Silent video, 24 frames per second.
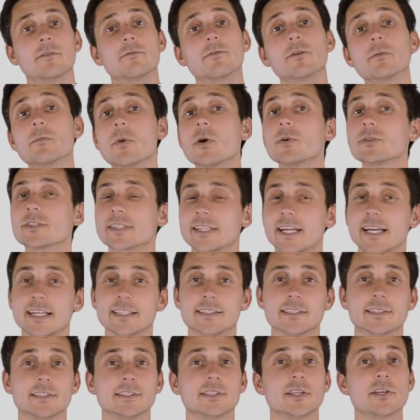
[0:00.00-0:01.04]
For most
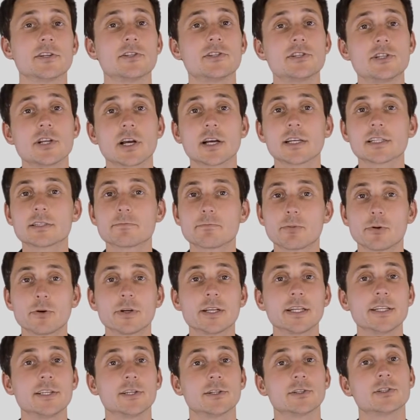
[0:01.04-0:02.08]
cases, just
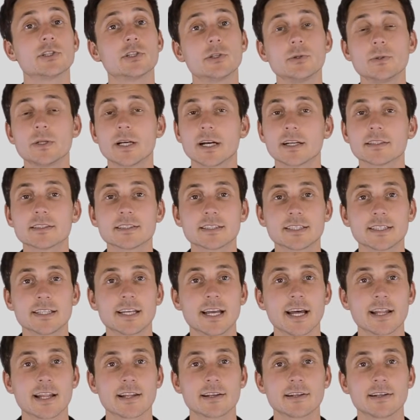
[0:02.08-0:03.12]
putting your two cuts
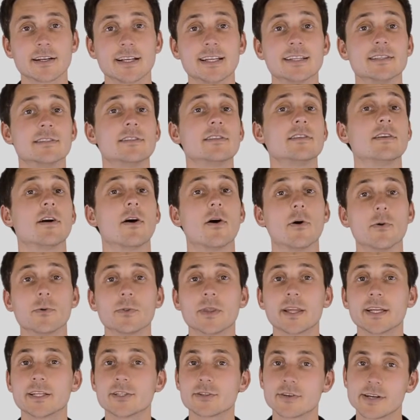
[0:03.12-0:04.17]
together is the
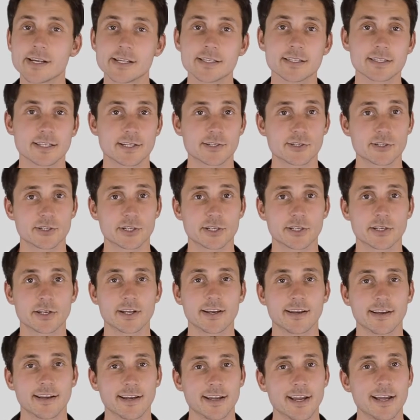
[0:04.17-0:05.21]
only transition
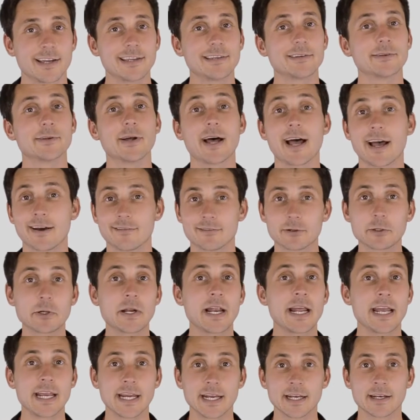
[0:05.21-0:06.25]
you'll ever
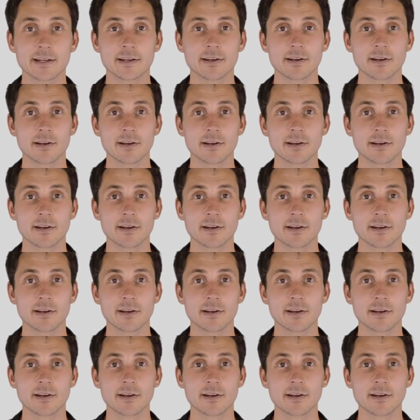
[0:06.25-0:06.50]
need.